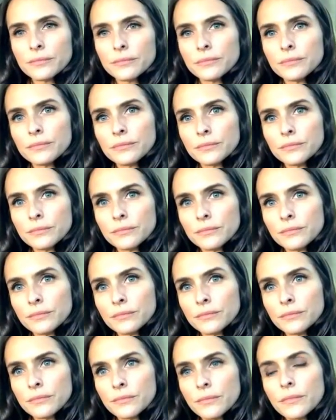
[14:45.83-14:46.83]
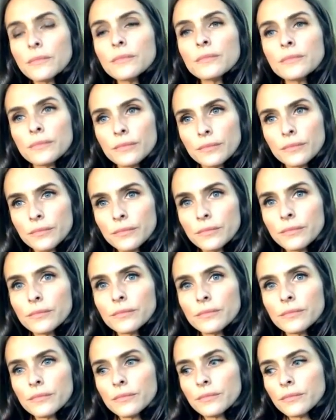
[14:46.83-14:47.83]

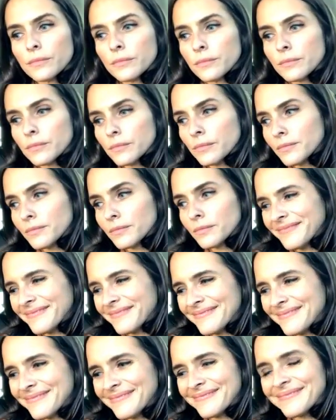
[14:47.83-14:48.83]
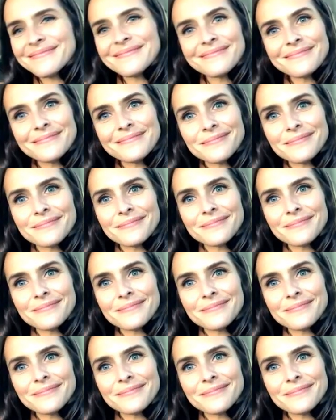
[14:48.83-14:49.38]
(not speaking)